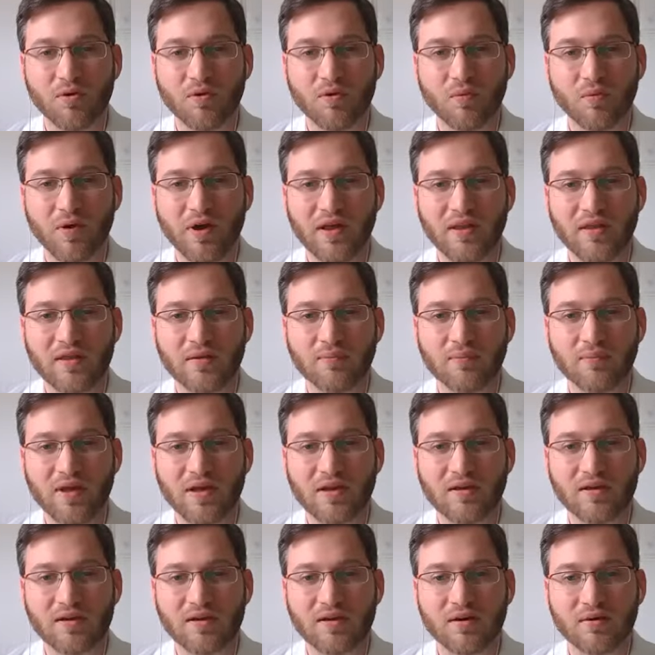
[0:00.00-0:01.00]
the way that
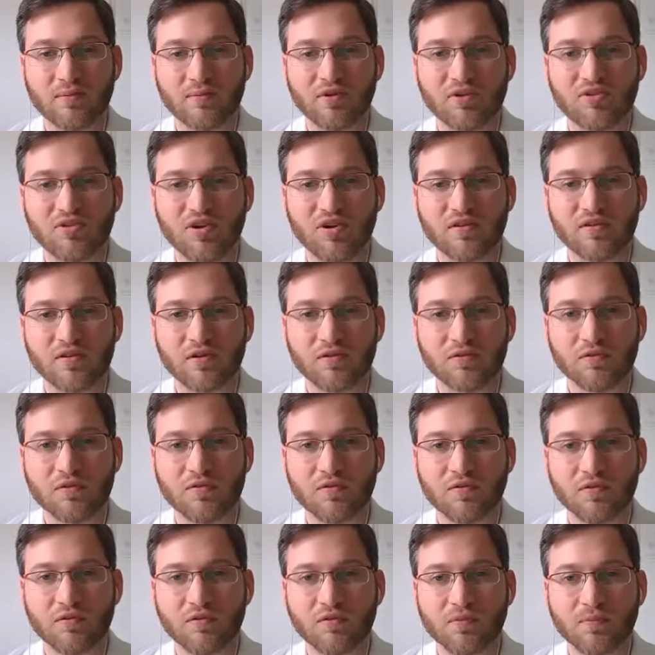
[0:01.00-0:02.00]
make Magento
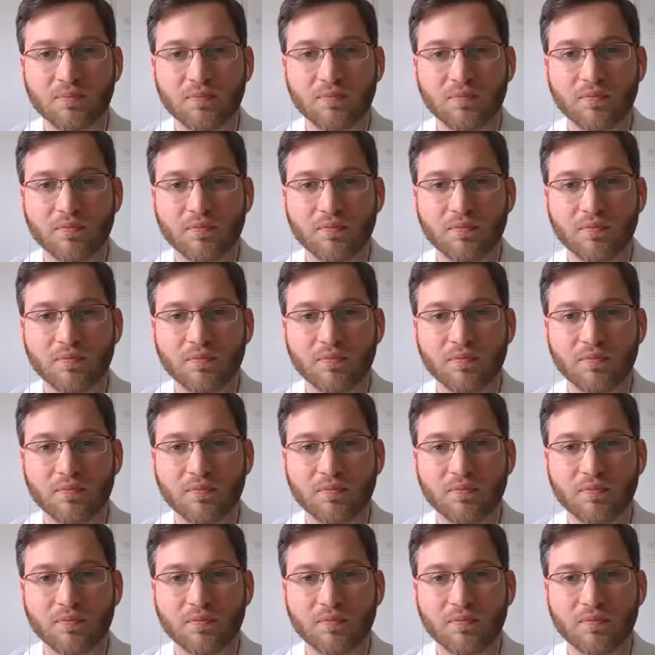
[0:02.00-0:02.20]
2